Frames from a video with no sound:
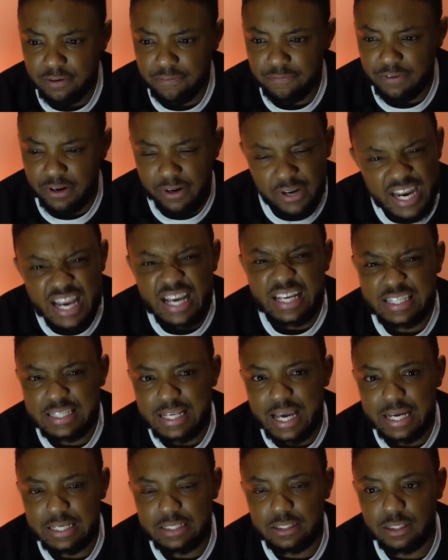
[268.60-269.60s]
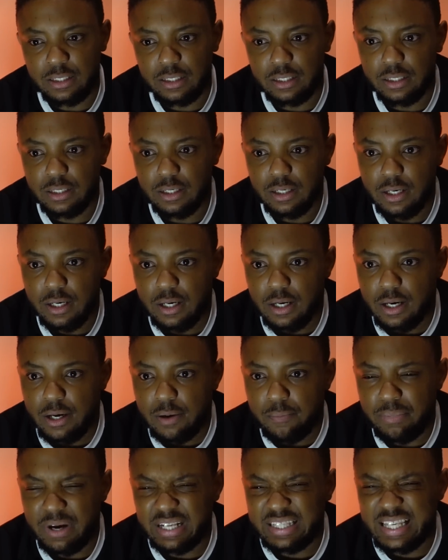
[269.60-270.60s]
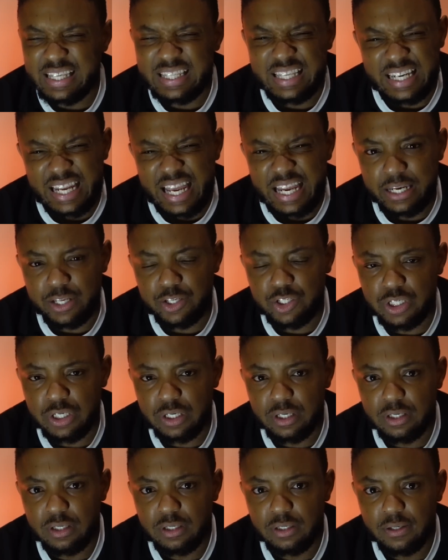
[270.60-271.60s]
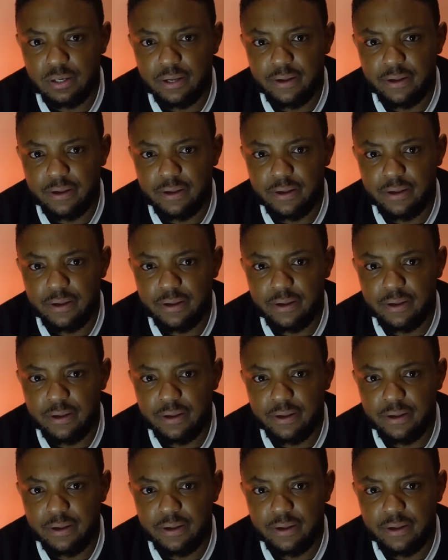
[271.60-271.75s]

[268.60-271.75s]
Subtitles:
very excited. But there's an energy.